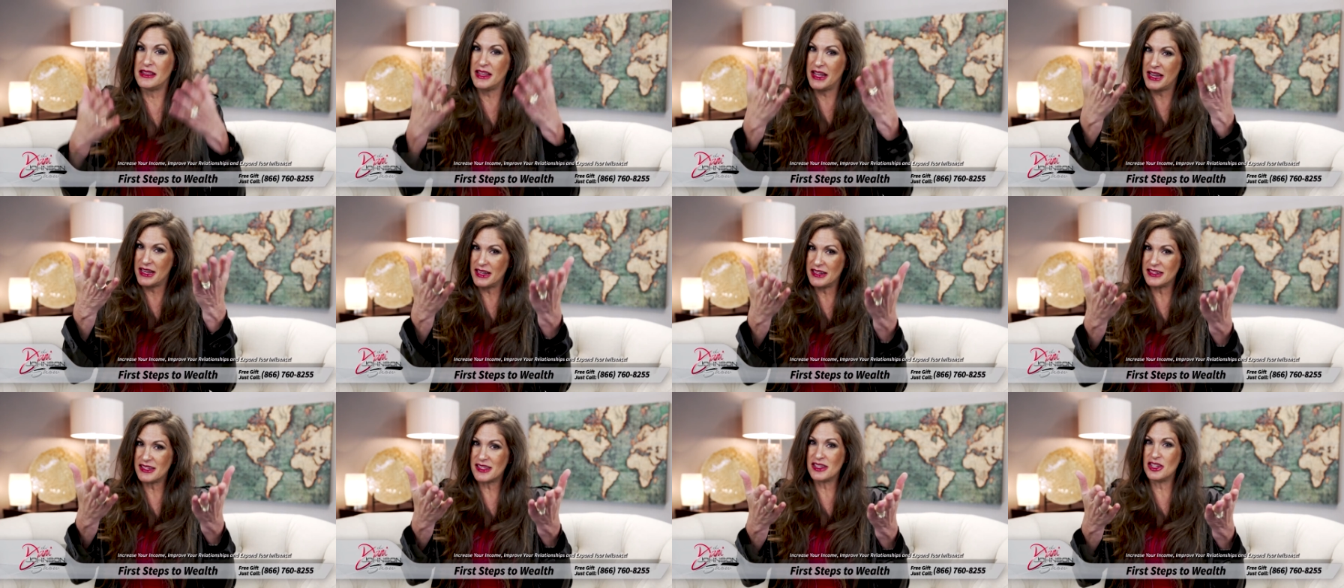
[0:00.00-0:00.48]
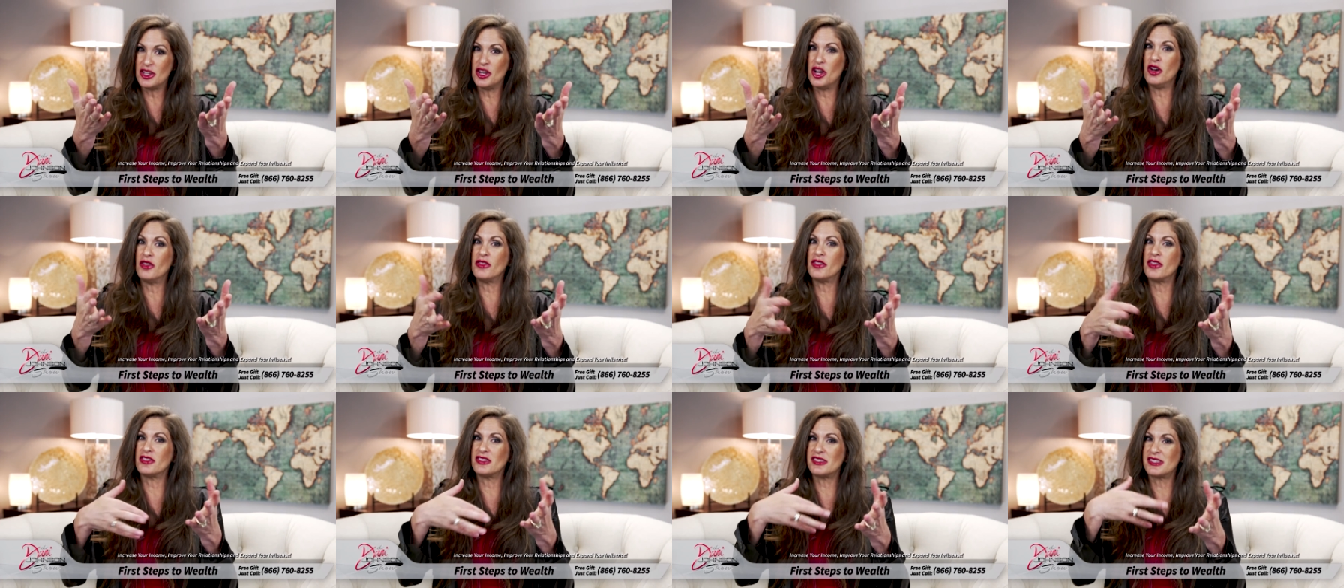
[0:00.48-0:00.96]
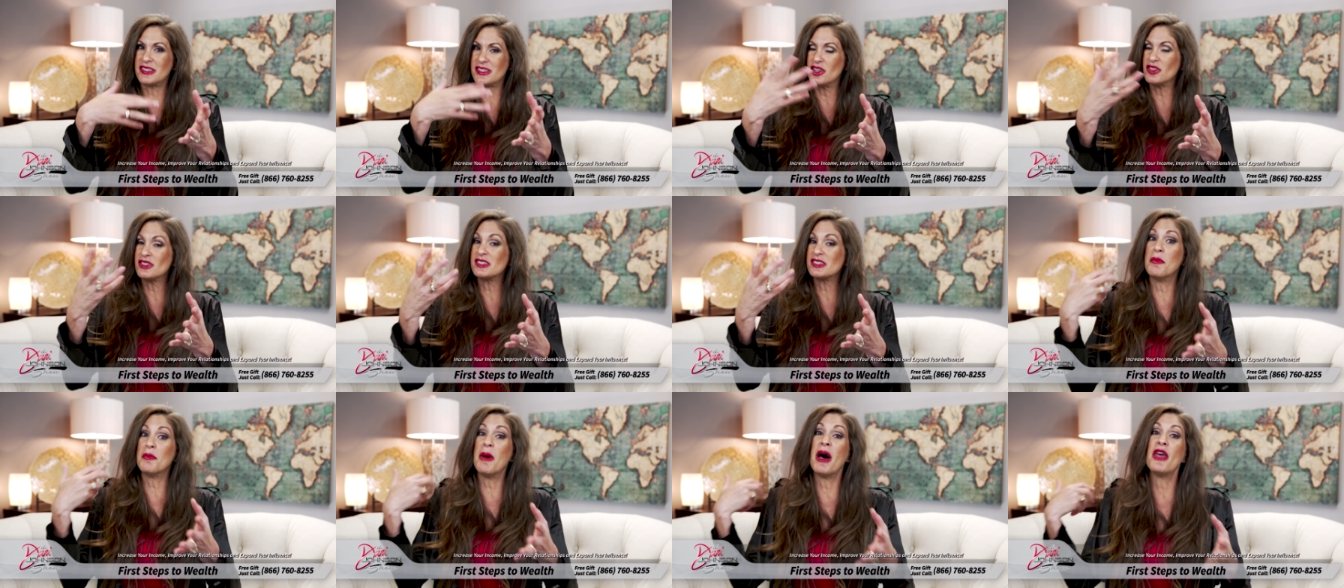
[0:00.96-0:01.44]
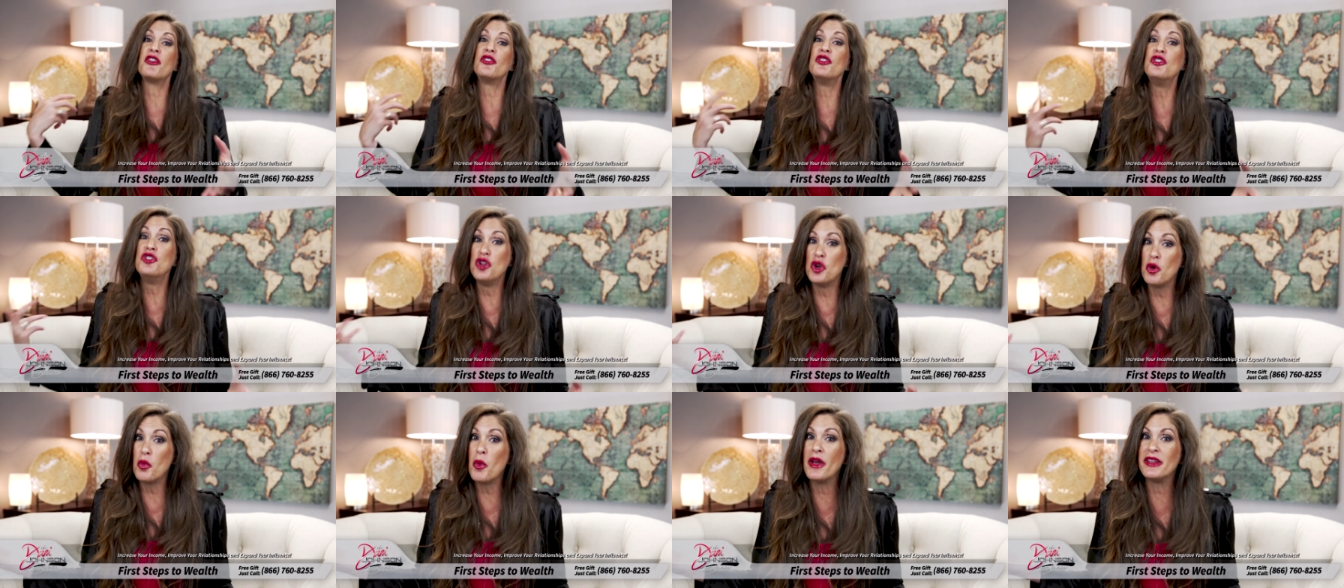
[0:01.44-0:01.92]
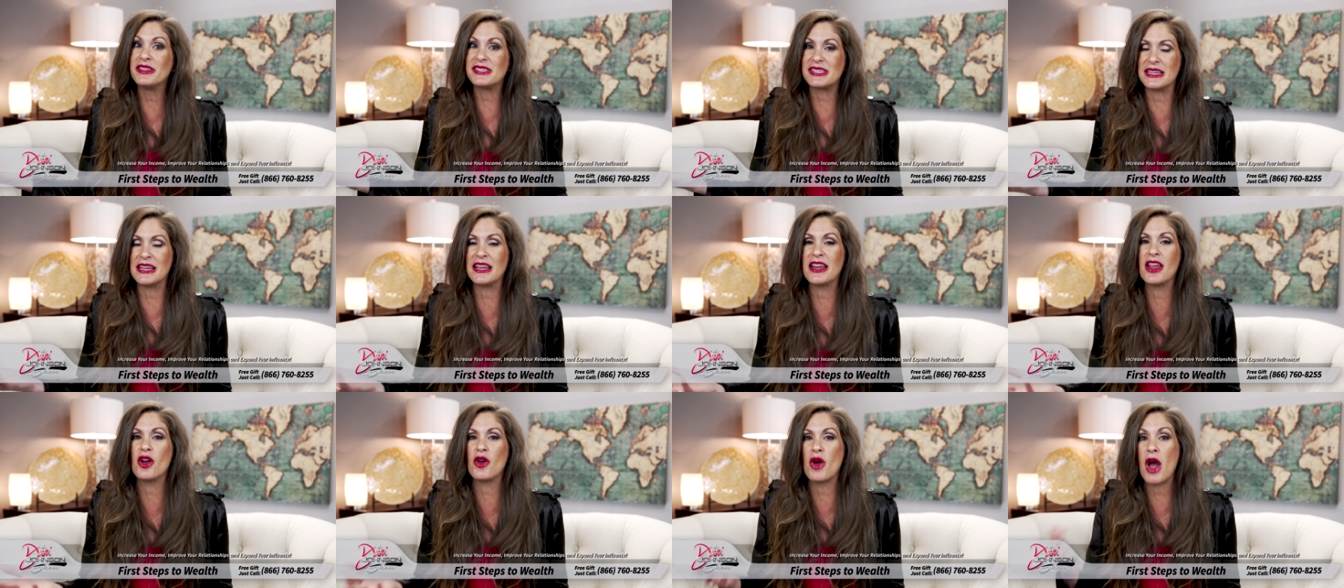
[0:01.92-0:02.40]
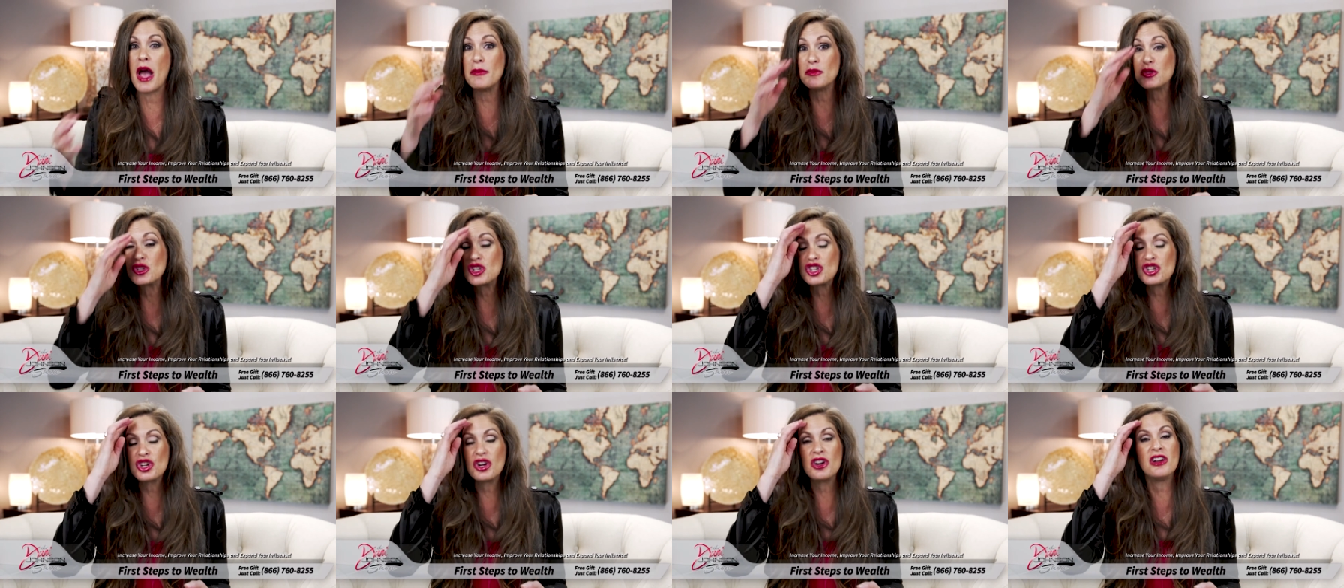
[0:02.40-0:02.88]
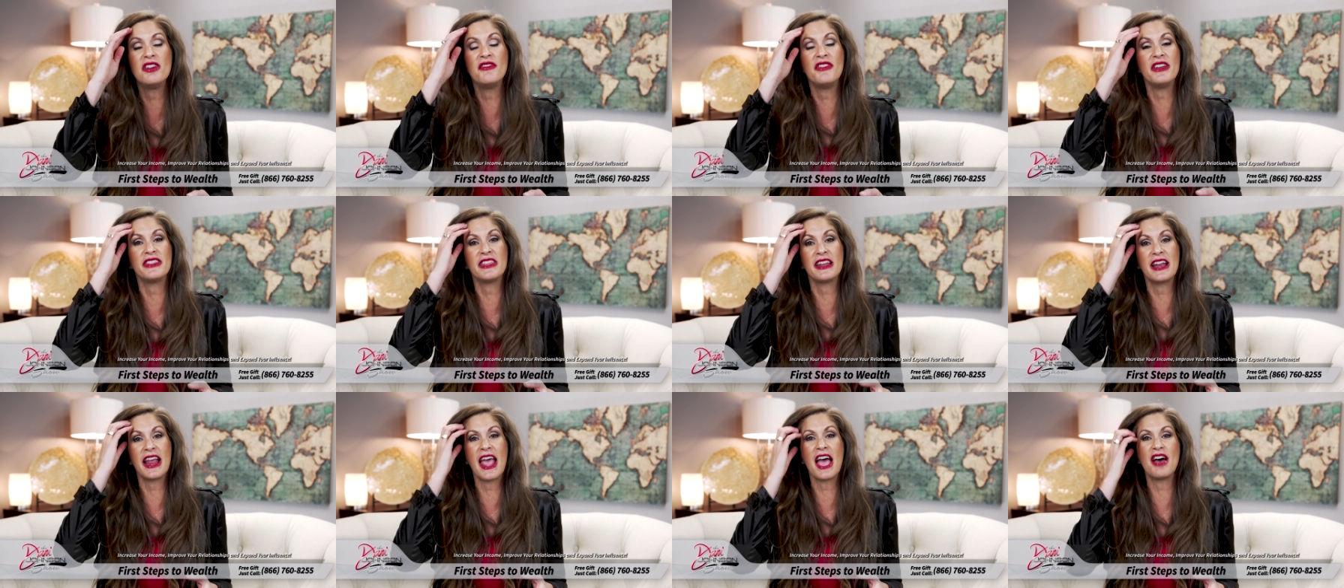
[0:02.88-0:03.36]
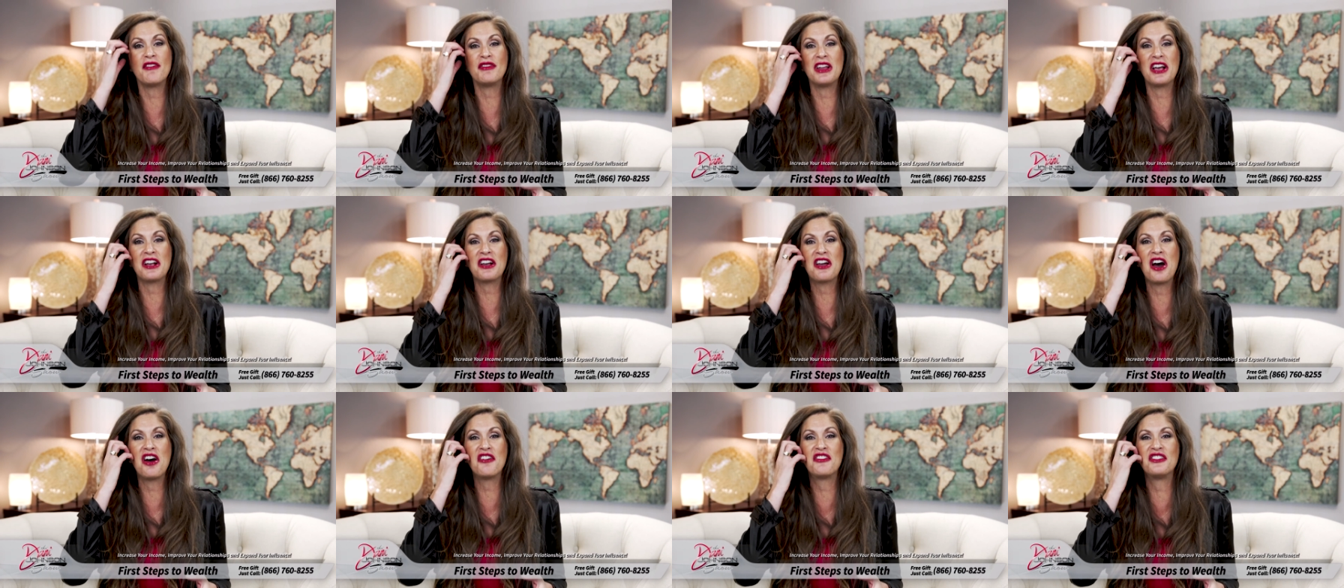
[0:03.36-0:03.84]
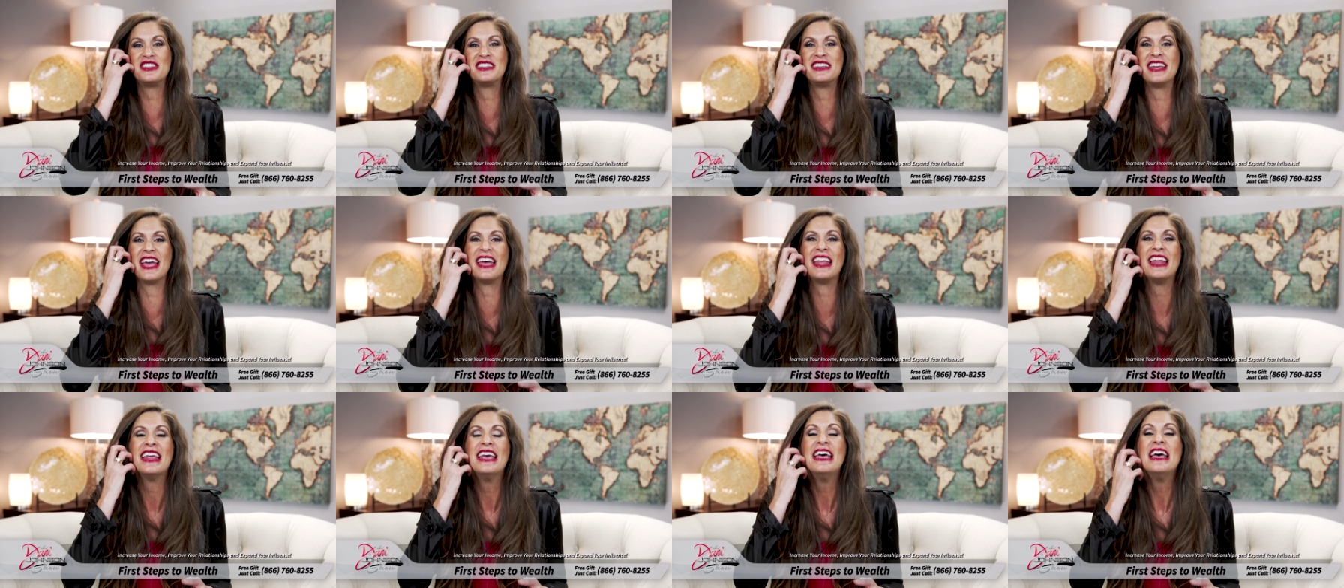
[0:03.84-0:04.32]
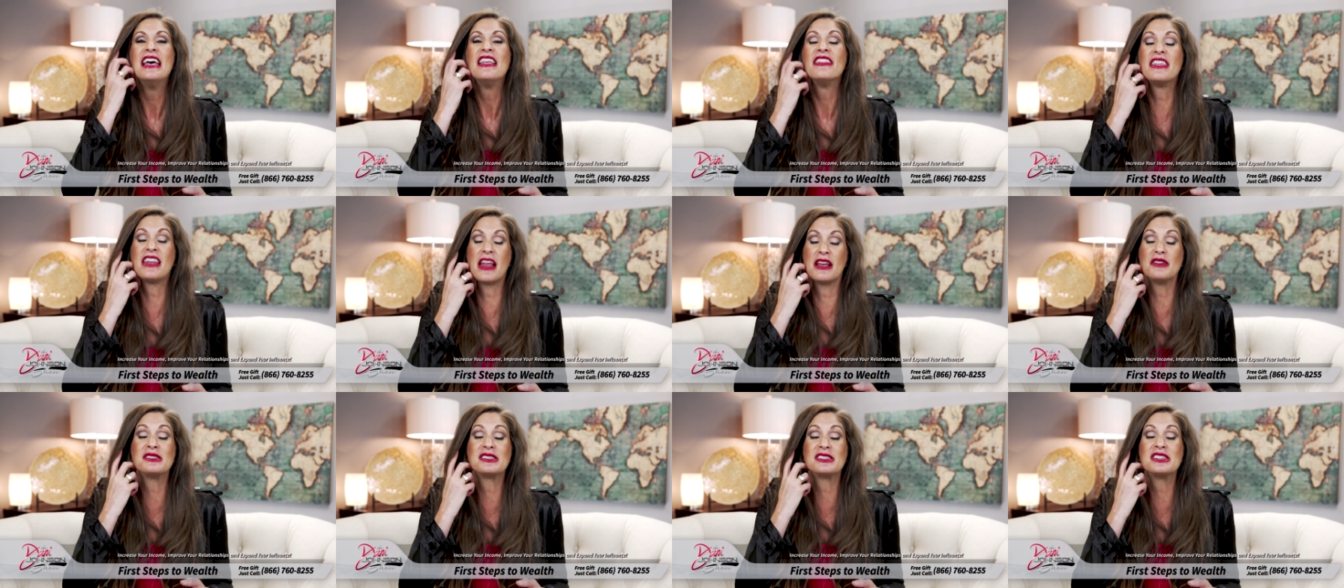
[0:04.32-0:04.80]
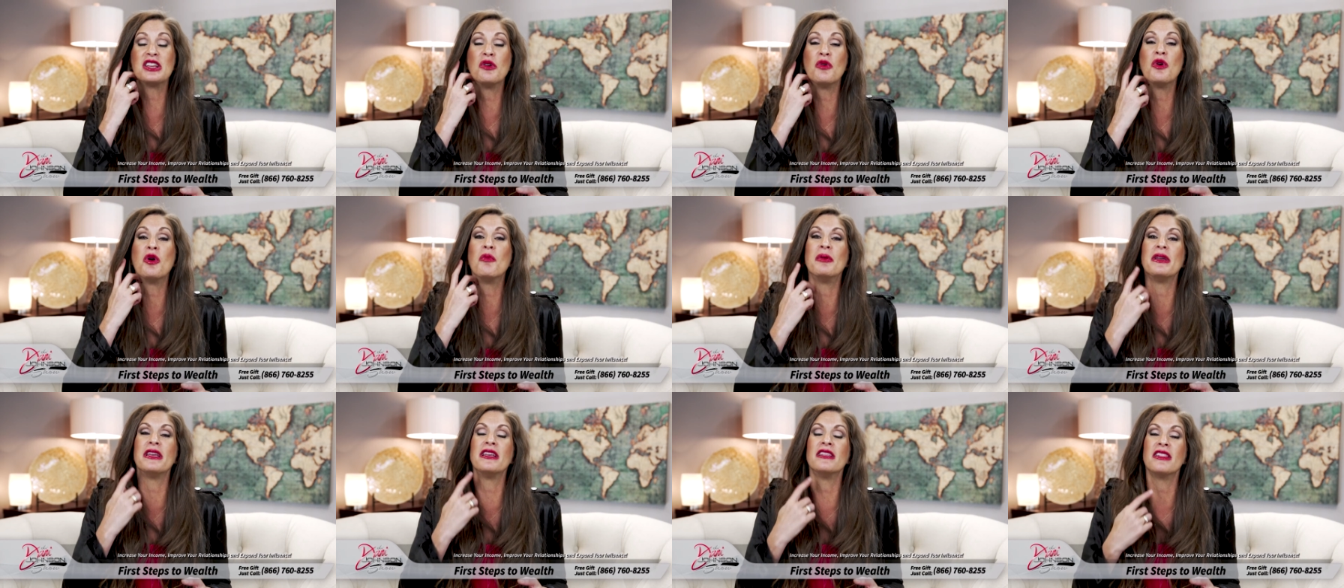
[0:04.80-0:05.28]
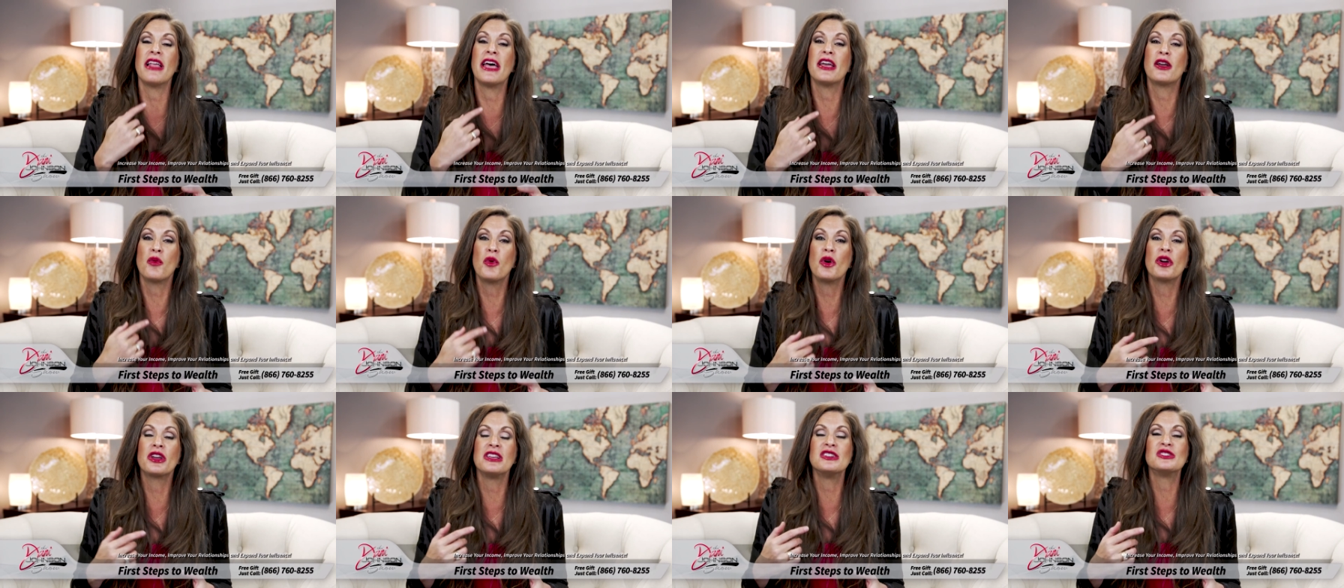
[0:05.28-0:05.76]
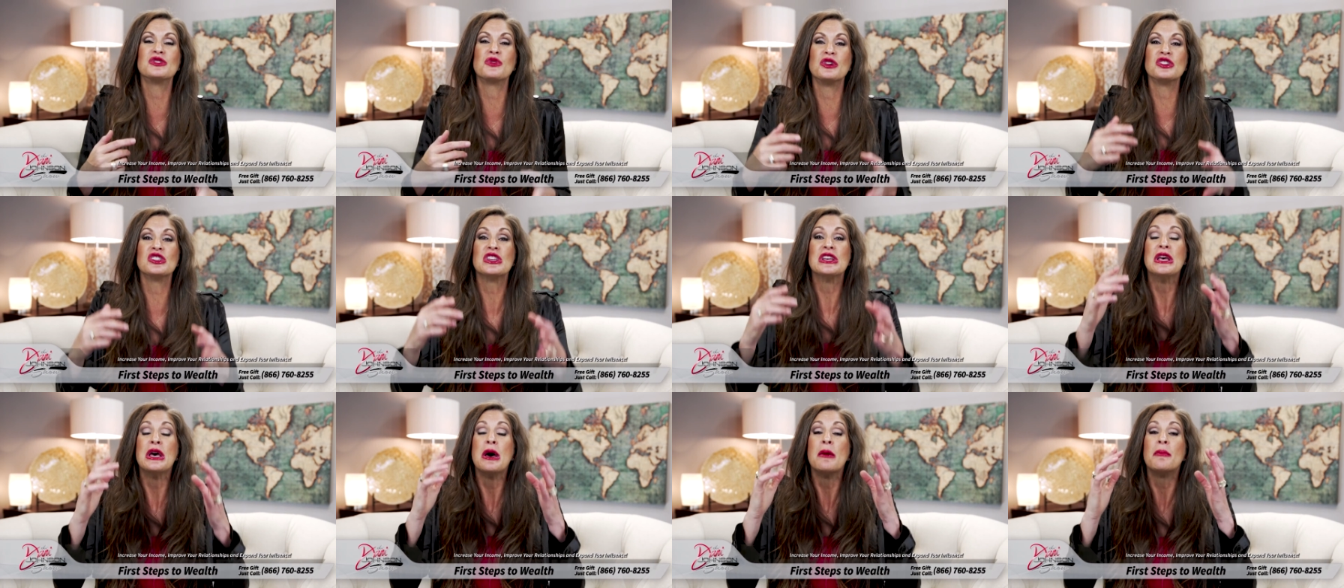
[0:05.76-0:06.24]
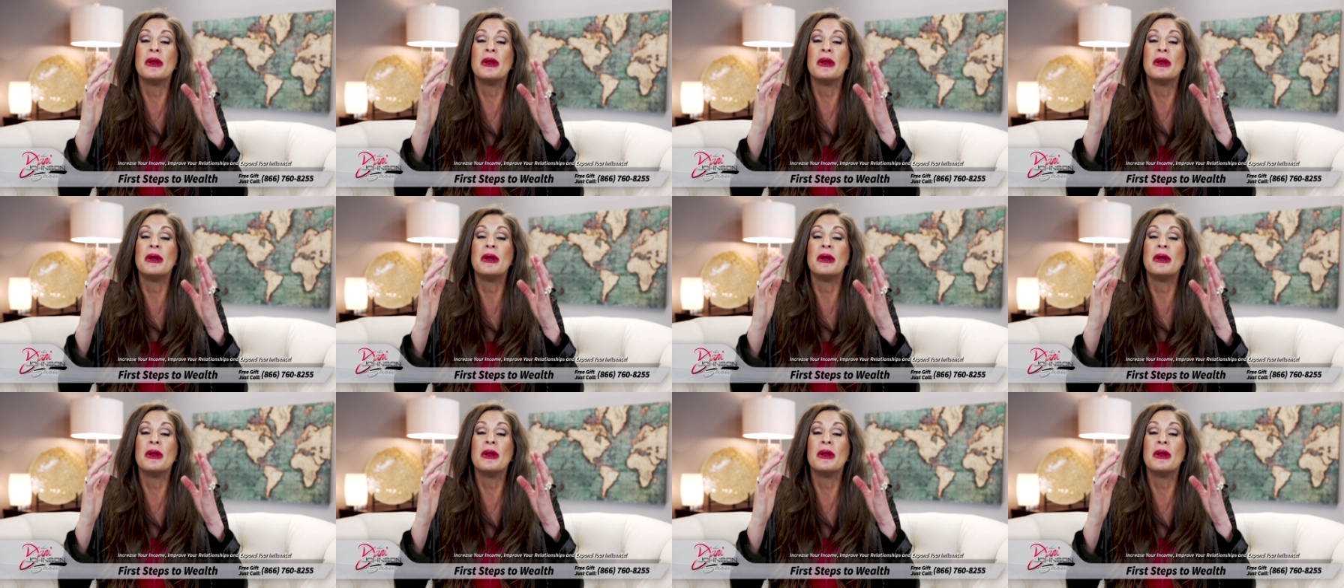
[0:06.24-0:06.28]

that, you know, there's still some other new ones in here, I'm sure of it, that I haven't uncovered yet, that I still will be like working towards.